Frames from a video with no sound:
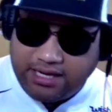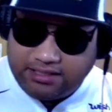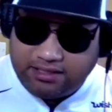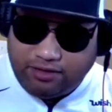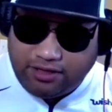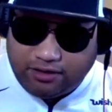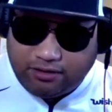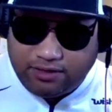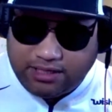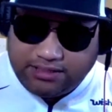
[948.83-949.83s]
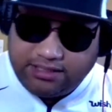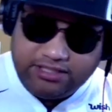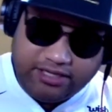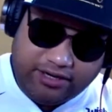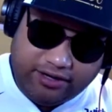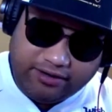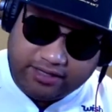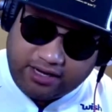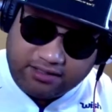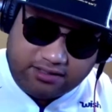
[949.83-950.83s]
So, to share your
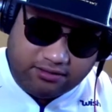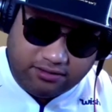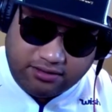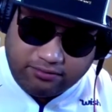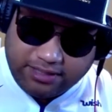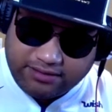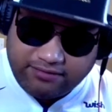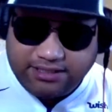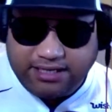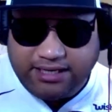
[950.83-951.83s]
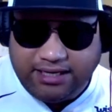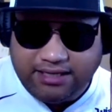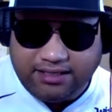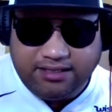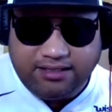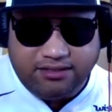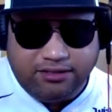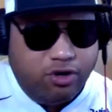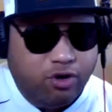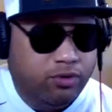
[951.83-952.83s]
thoughts so the rest of us can get to
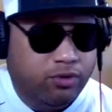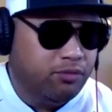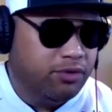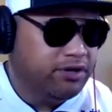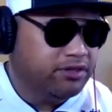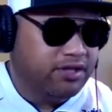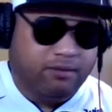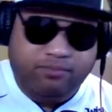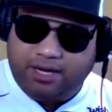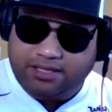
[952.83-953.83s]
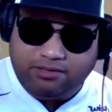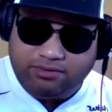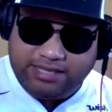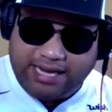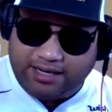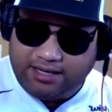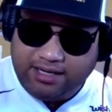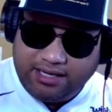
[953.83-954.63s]
know where your thought process was at.